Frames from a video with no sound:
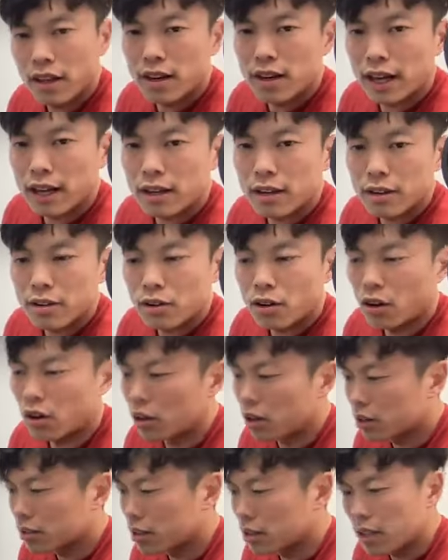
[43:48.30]
like
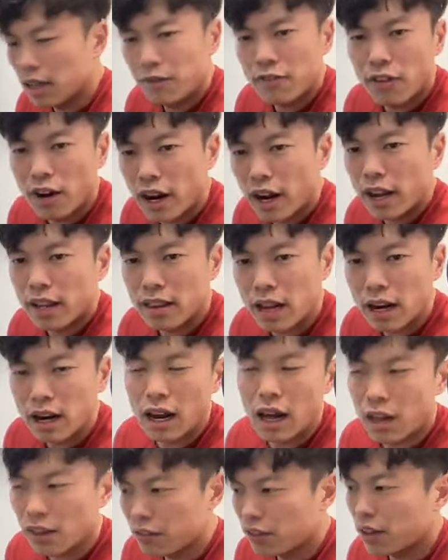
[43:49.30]
the deep fry, that
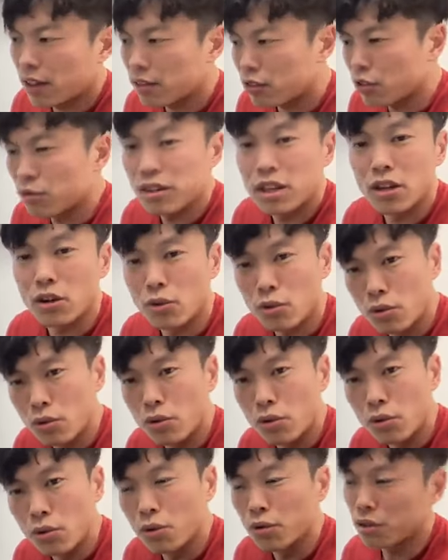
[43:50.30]
lot of things, you need
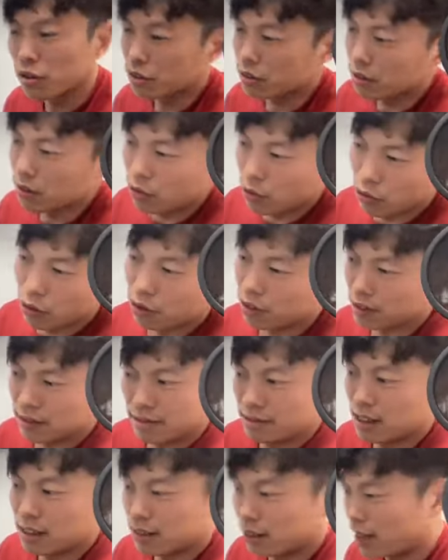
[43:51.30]
or
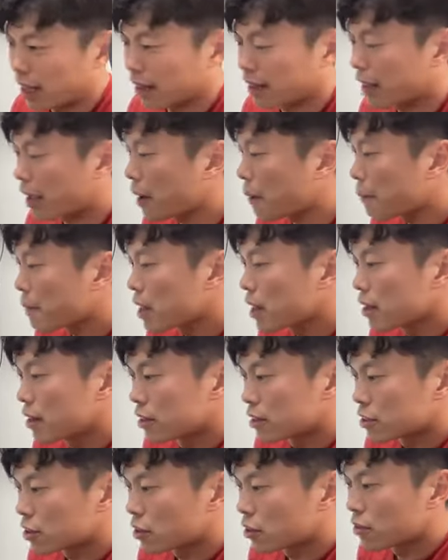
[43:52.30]
something like that.
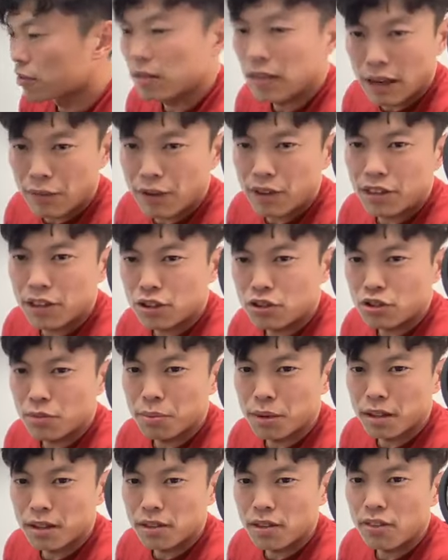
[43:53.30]
So everything should
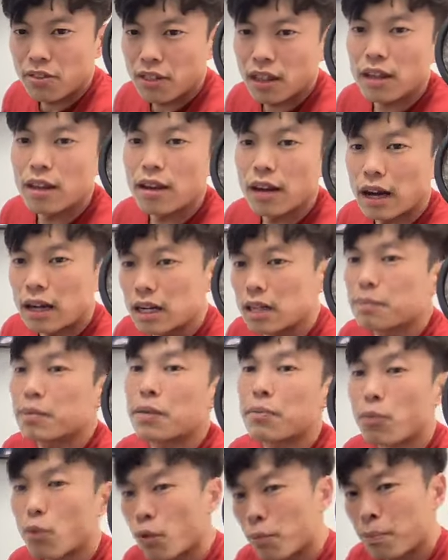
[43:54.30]
be a little bit
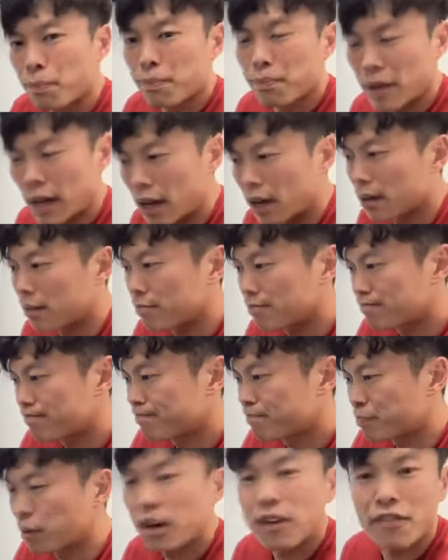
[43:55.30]
more
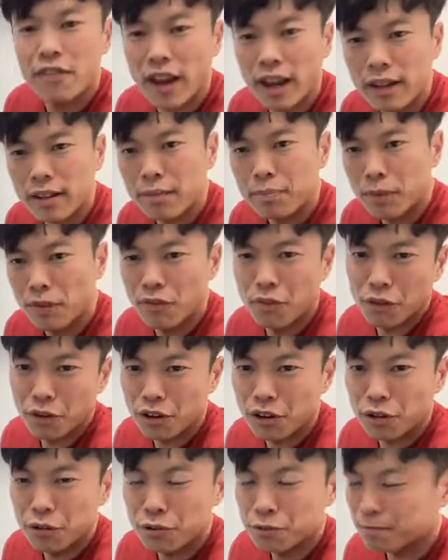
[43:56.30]
perfect before
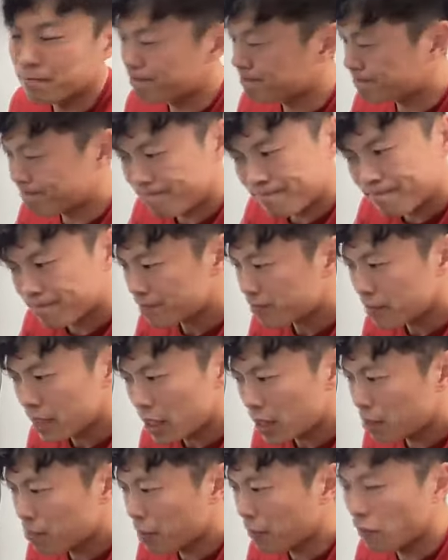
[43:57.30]
you
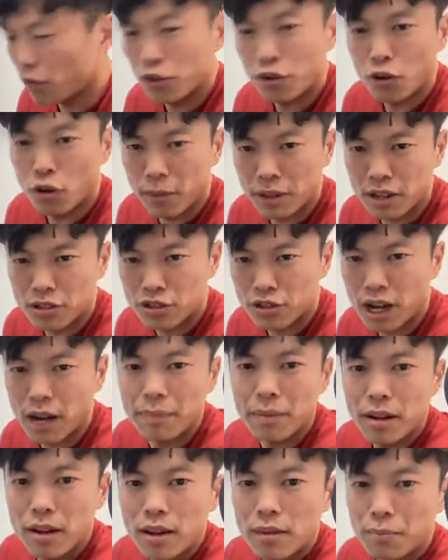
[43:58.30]
open the
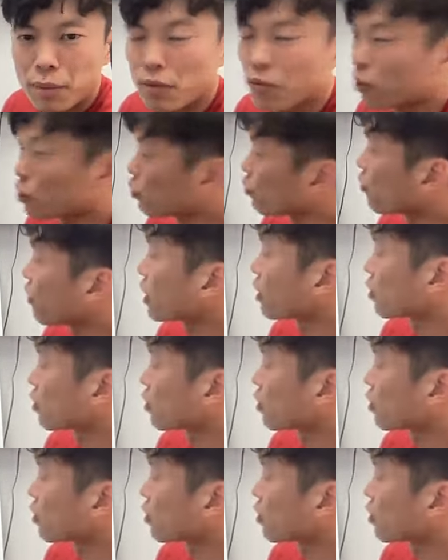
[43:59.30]
shop, before you find a